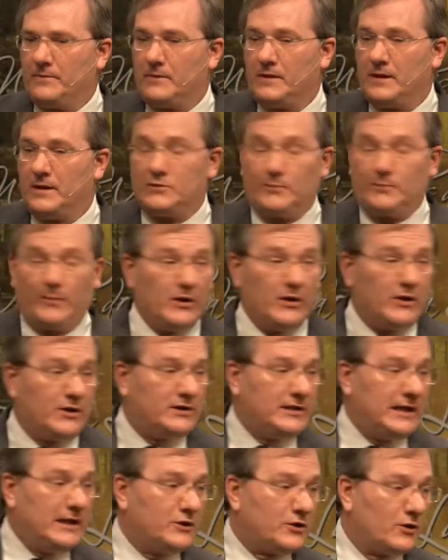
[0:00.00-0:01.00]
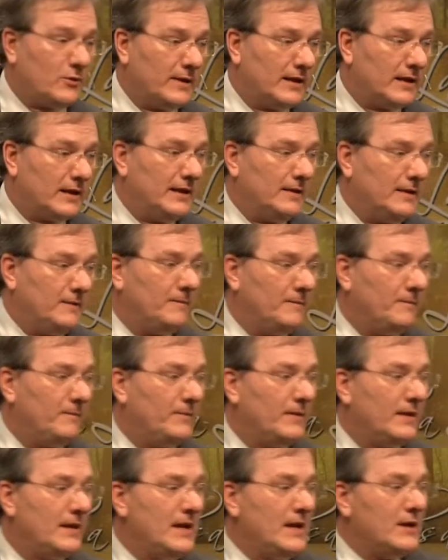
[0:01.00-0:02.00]
He's a pretty good teacher, really.
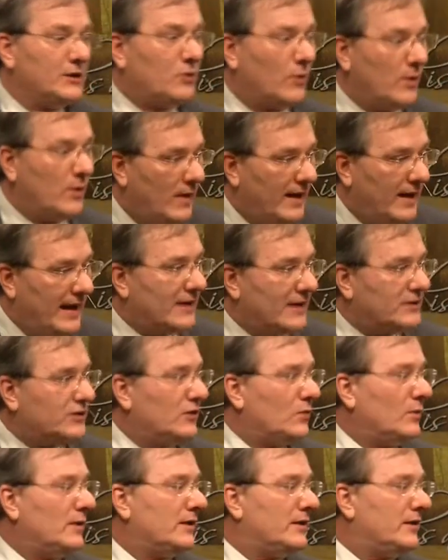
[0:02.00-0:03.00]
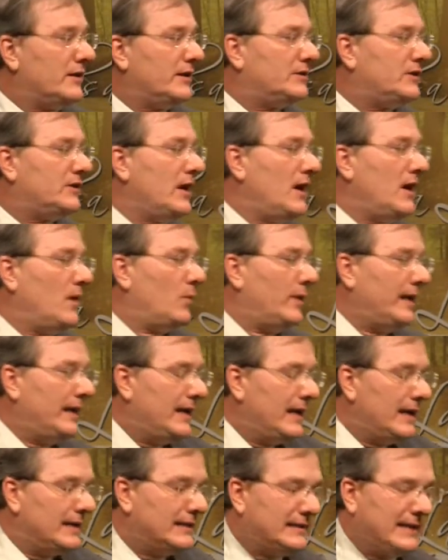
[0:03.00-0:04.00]
So we went out to the wilderness,
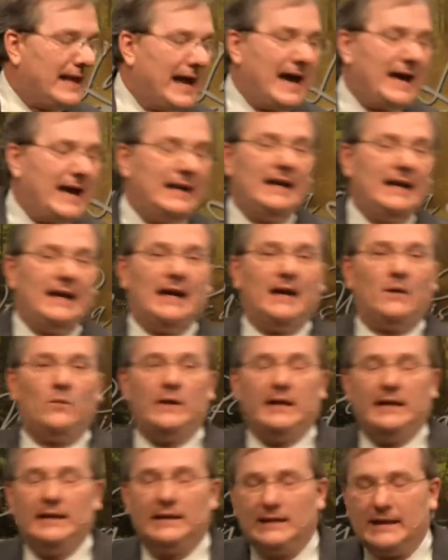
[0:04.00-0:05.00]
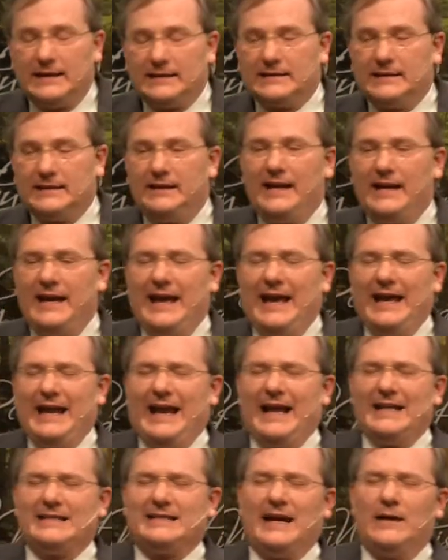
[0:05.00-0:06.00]
we sat, and we listened. And
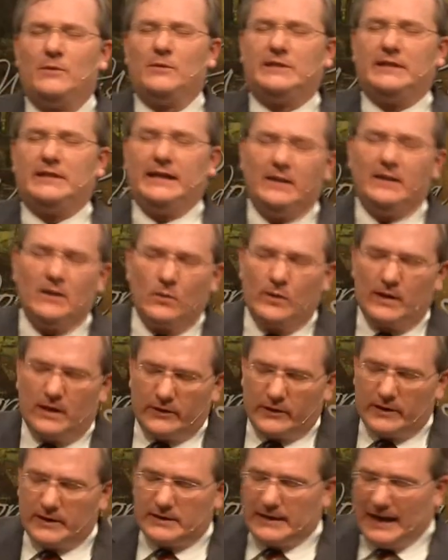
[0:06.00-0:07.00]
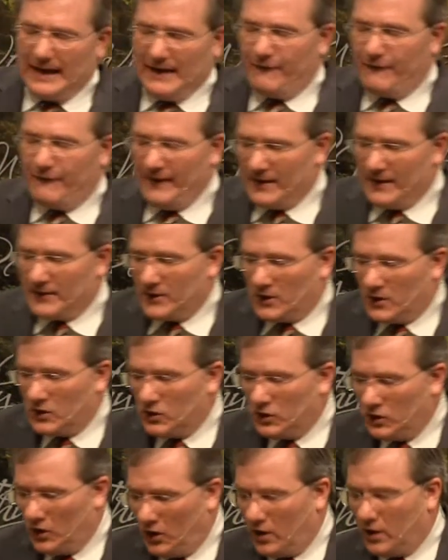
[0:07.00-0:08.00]
as I was in the wilderness, I found a
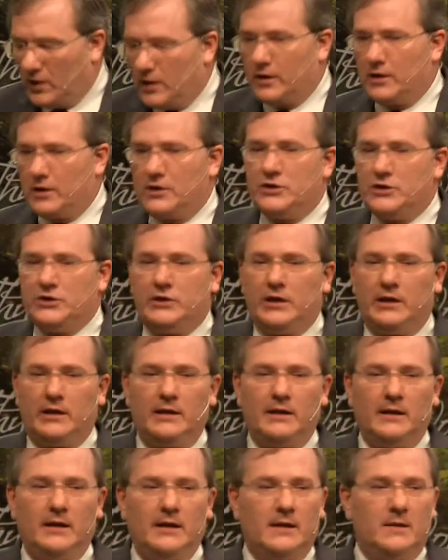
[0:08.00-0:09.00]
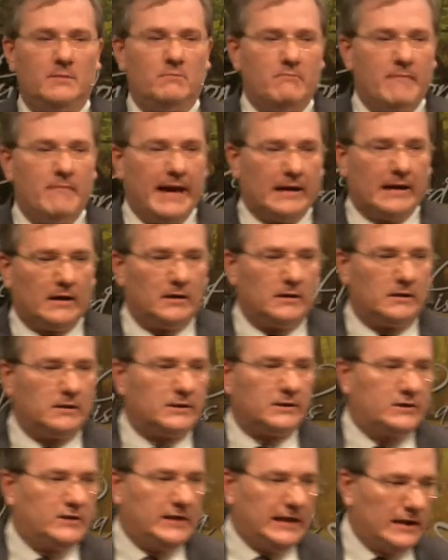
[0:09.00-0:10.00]
large metal
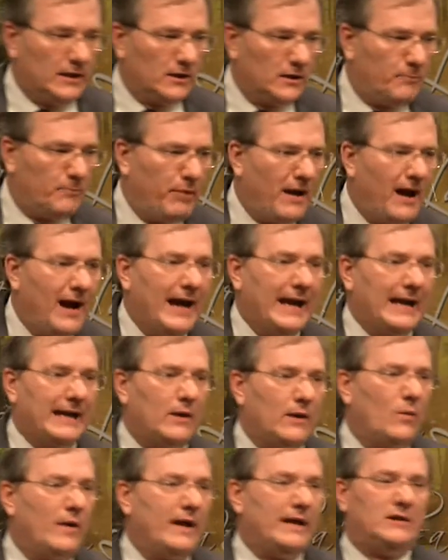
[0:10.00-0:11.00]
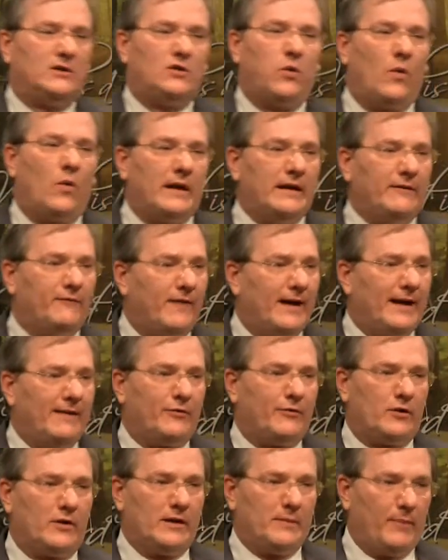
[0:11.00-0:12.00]
steel pike. It weighed 25,
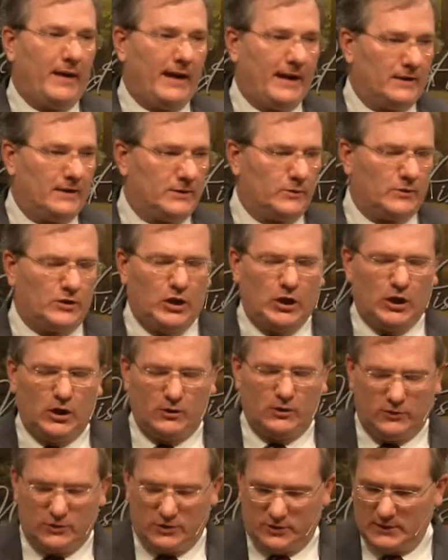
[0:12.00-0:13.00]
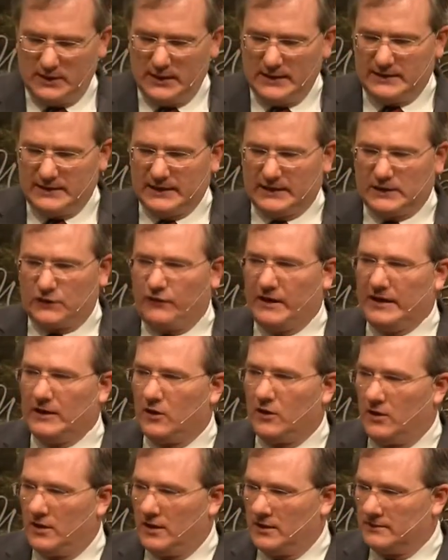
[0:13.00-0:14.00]
30 pounds. It was huge, 6 feet
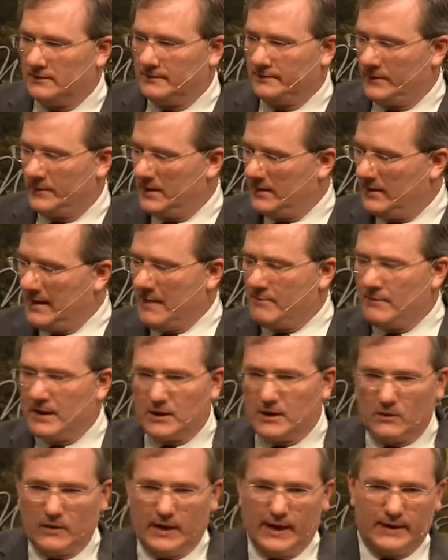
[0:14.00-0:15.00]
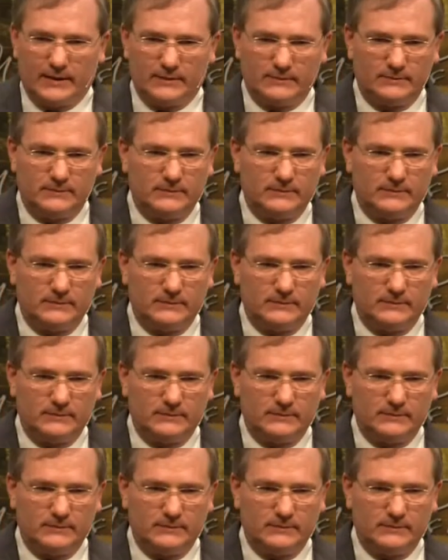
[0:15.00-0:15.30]
long, that big around.